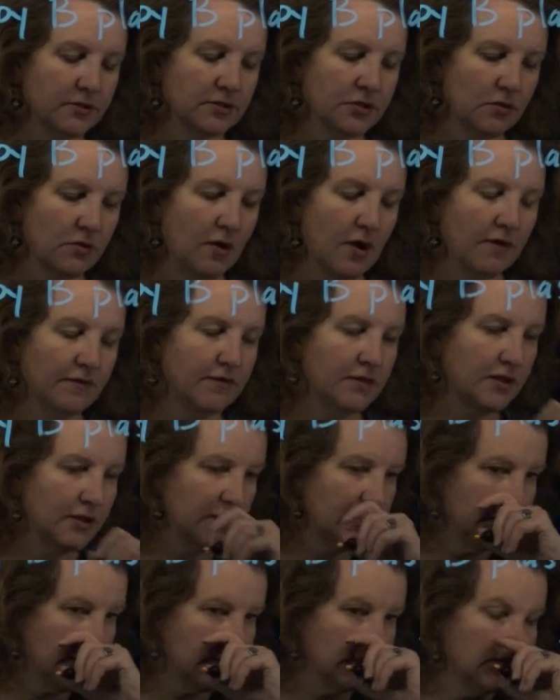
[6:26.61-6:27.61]
So often
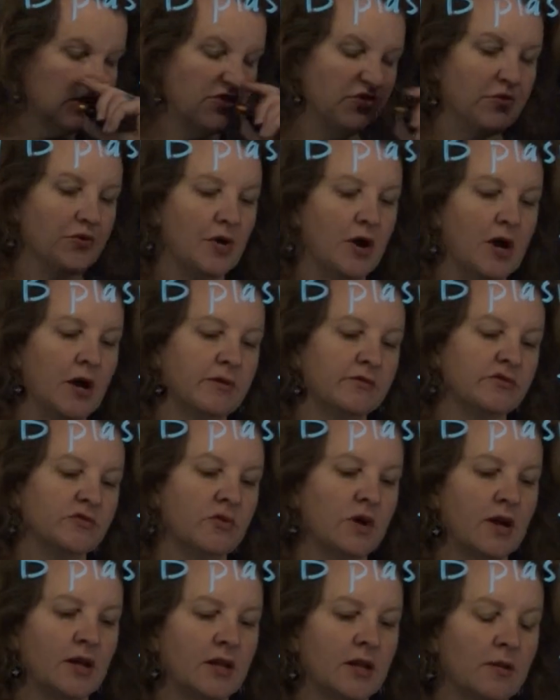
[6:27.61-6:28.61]
this is
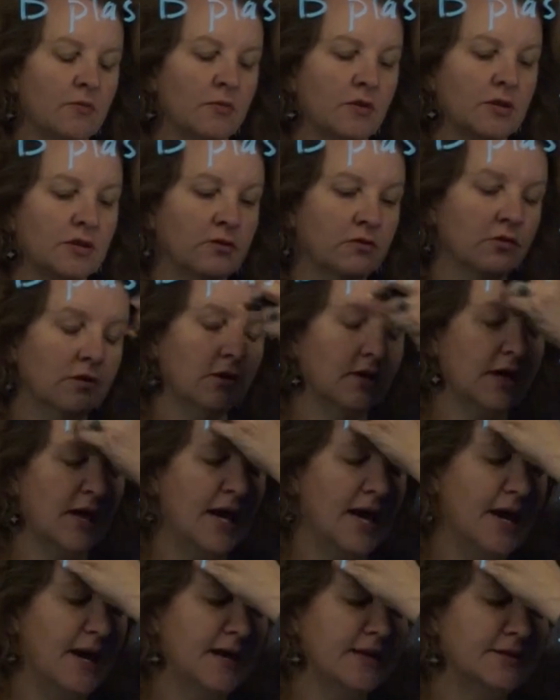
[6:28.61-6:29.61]
drawn in when you look
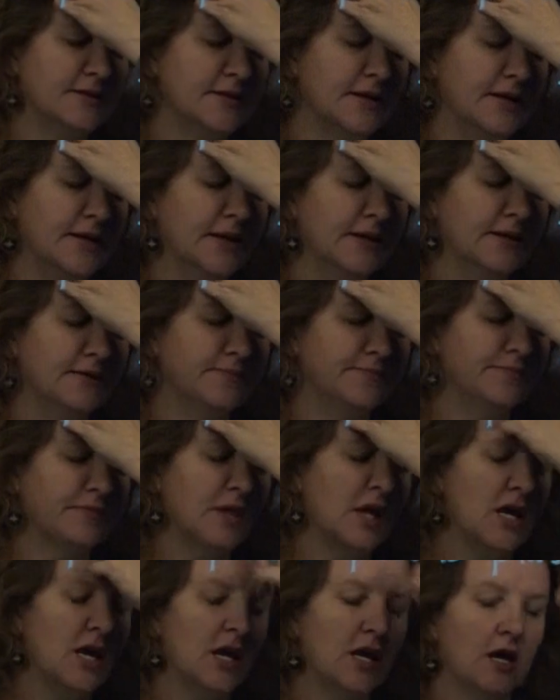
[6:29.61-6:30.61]
at,
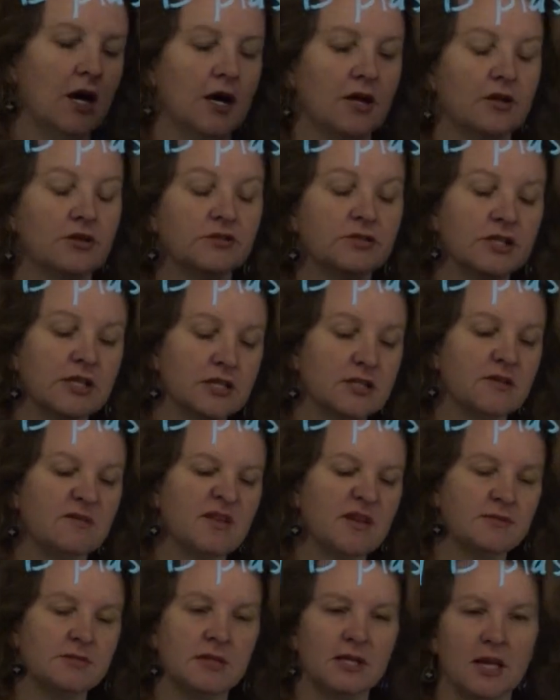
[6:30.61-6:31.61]
you'll see it
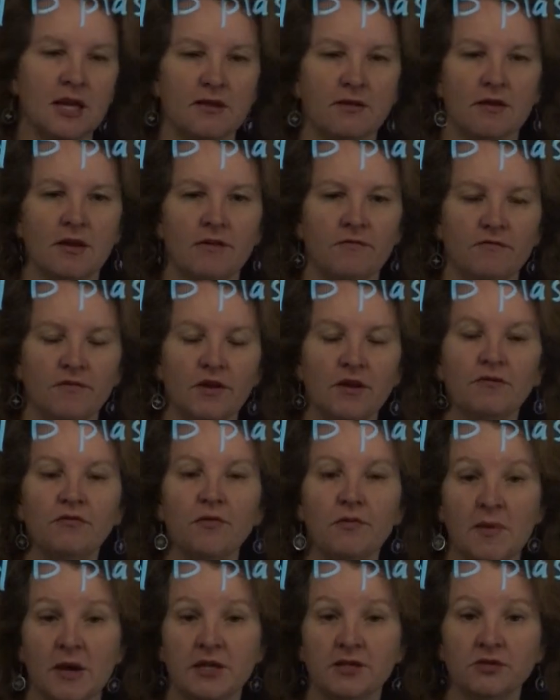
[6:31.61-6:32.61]
sometimes in
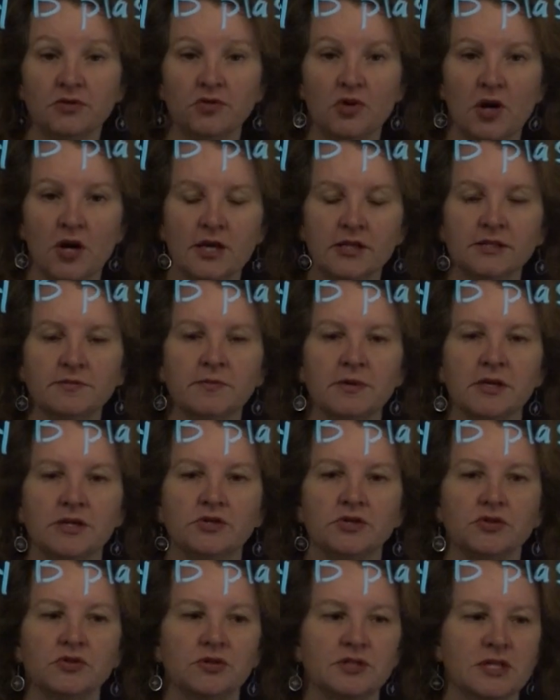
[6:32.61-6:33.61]
inflammation drawings,
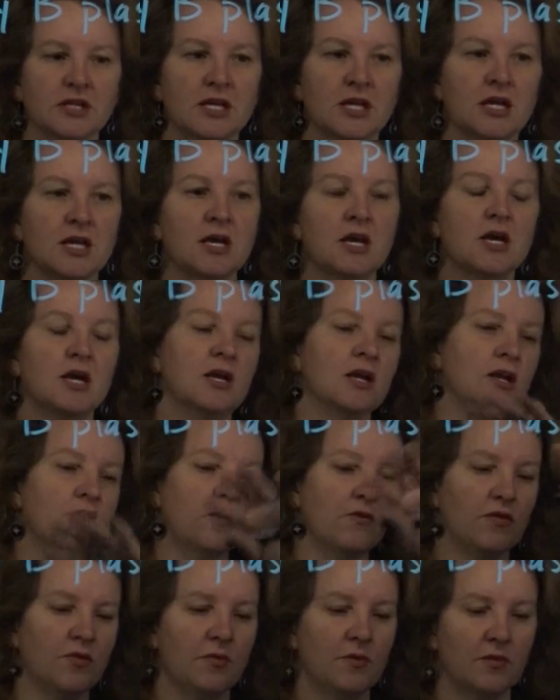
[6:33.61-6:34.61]
because you'll see, you
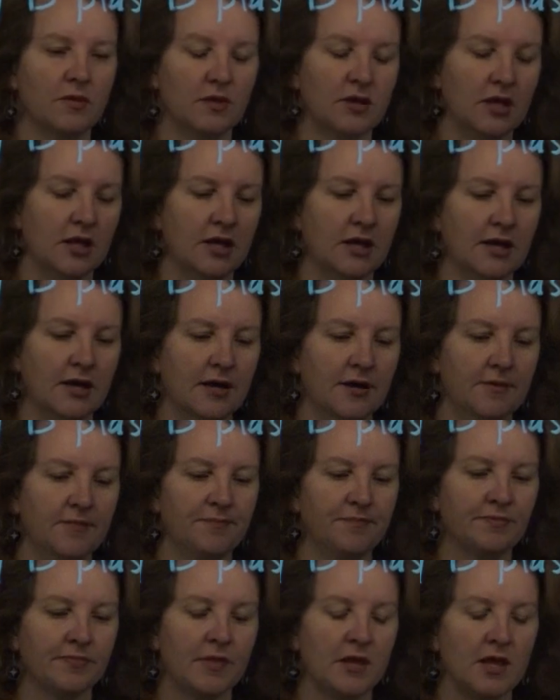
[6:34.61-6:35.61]
know,
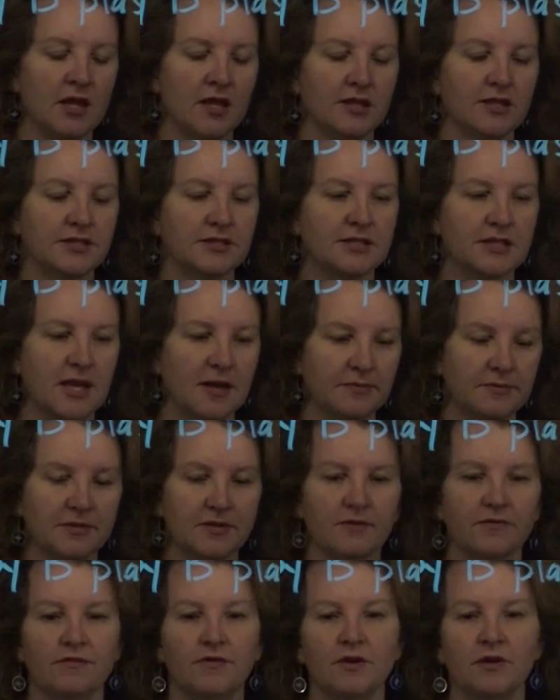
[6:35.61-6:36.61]
the steps
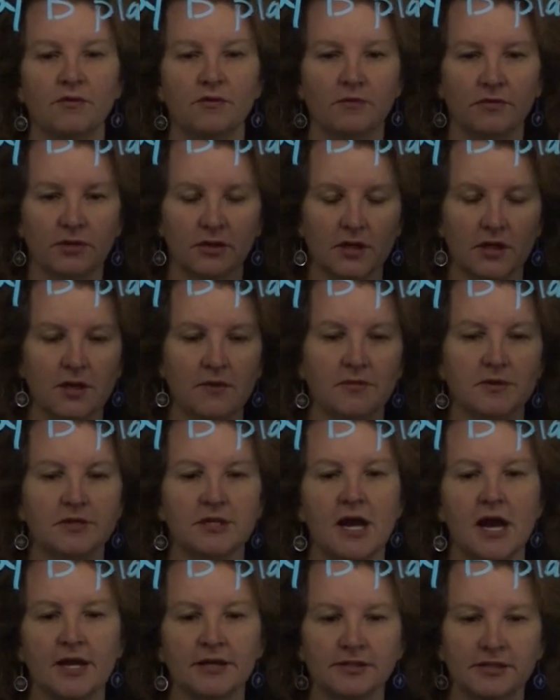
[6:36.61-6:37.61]
of, you know, the
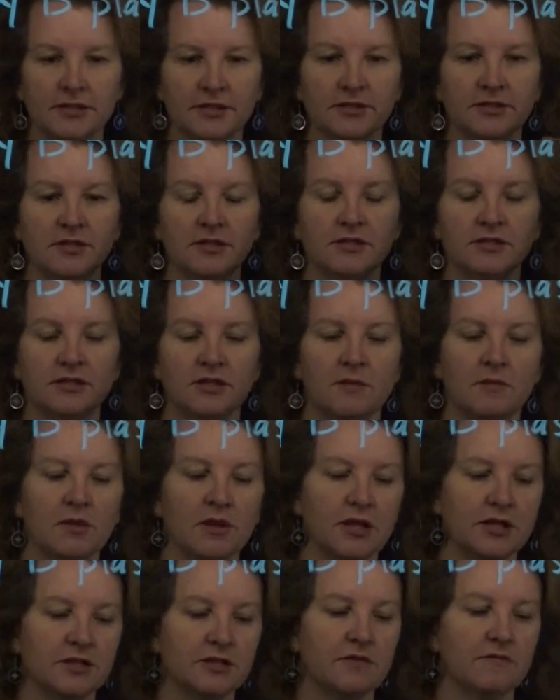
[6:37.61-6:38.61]
chemotaxis and the
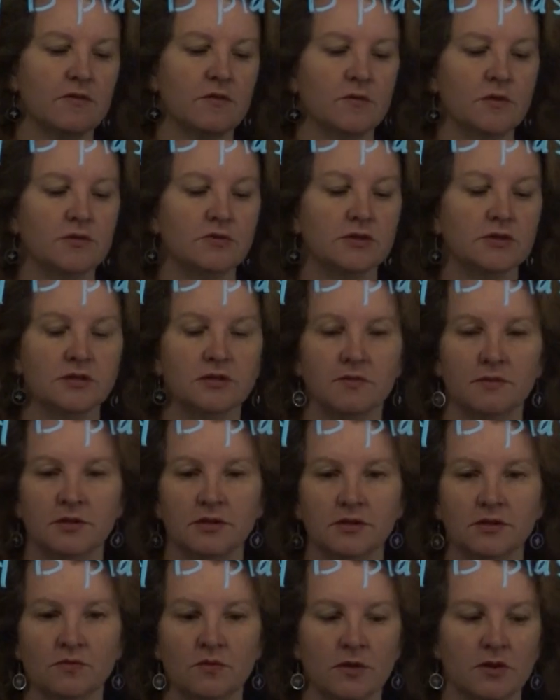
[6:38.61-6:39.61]
stimulation of the immune system. And
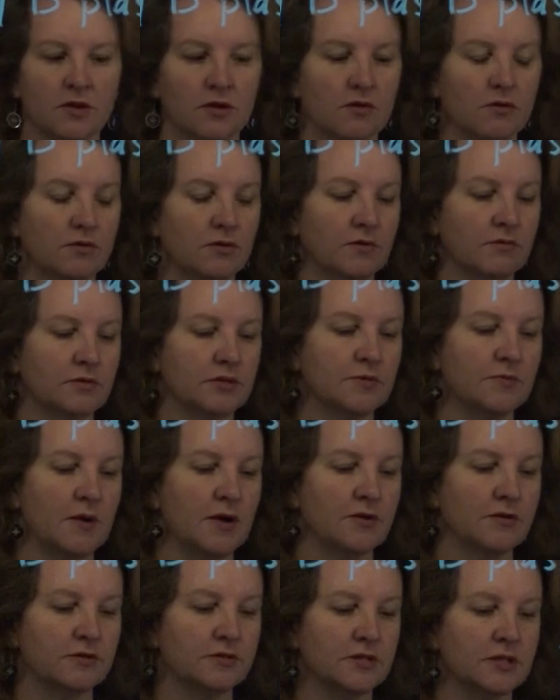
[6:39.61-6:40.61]
this is one of the early
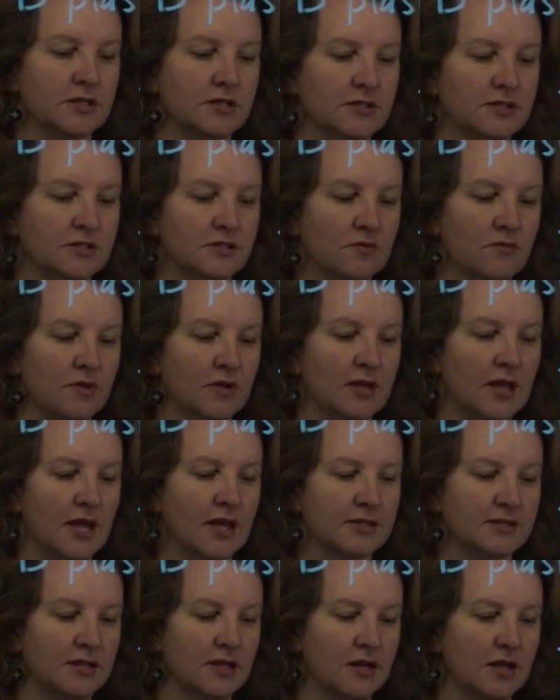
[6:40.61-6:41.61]
responders. And this is the one that
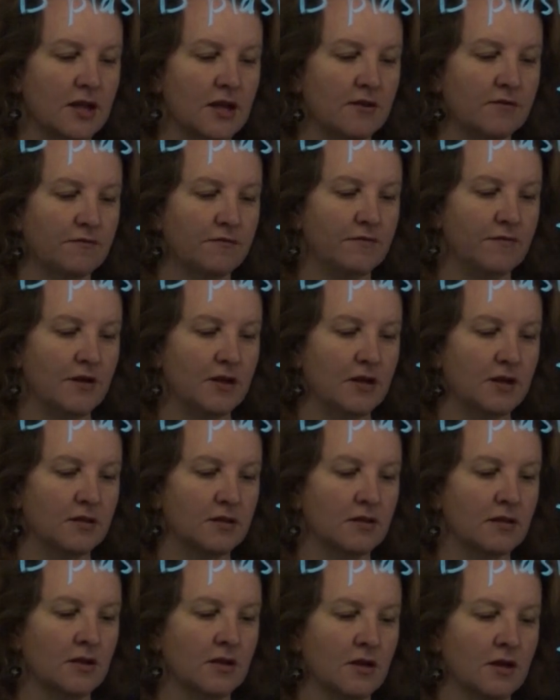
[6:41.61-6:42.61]
has that kind of
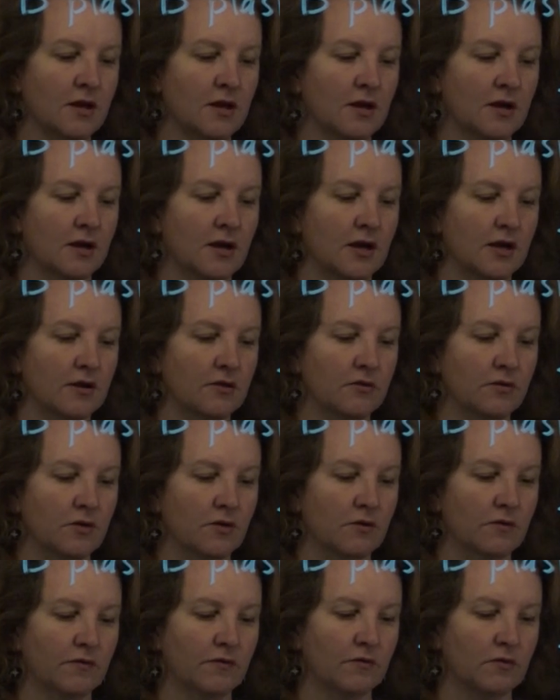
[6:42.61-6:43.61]
fun, I don't
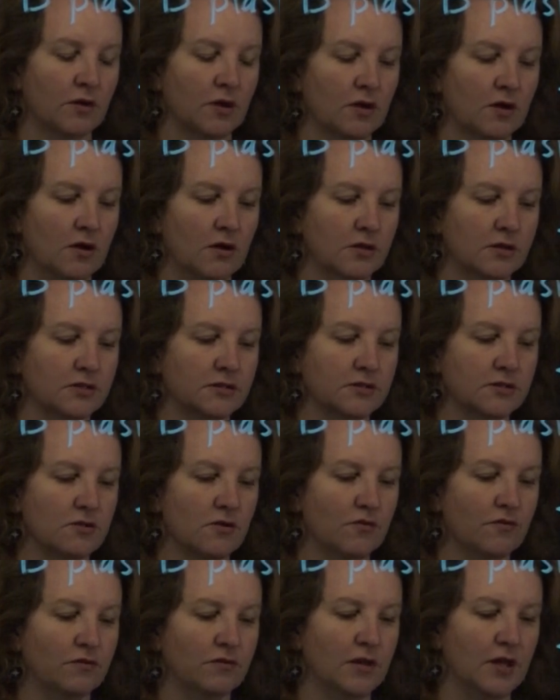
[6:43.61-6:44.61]
know if you want to call it a
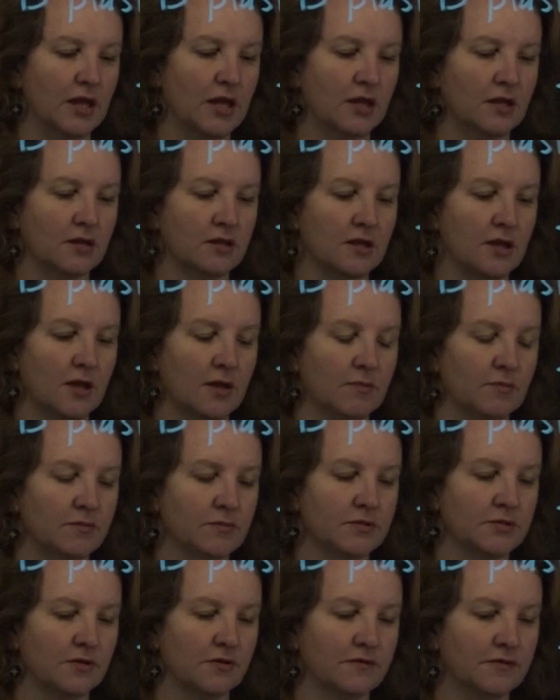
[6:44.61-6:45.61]
snowflake
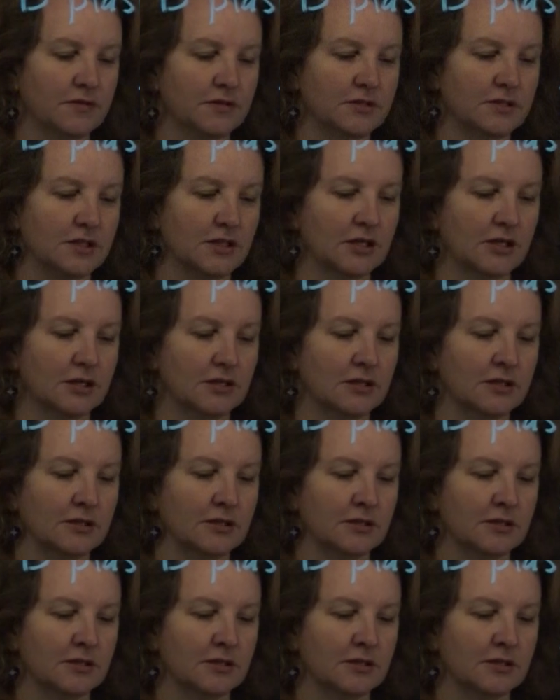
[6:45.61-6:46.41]
type surface there.